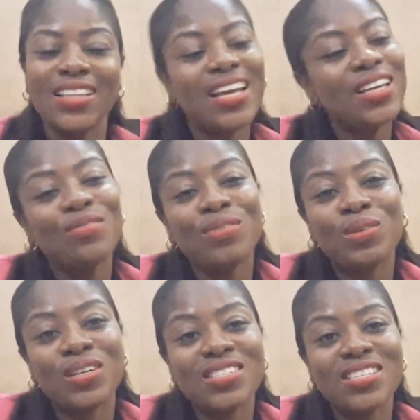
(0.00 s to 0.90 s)
Thank you for
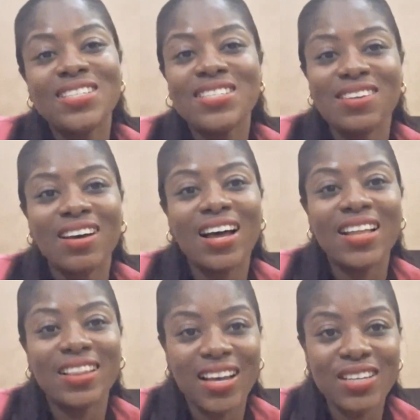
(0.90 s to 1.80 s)
watching. Till
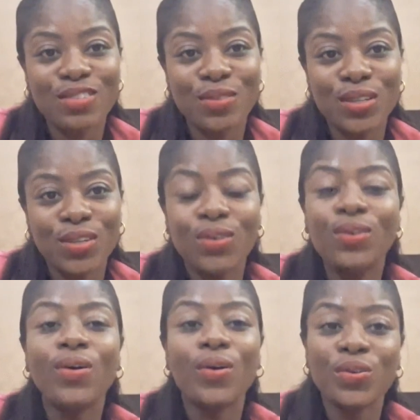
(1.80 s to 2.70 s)
our next video,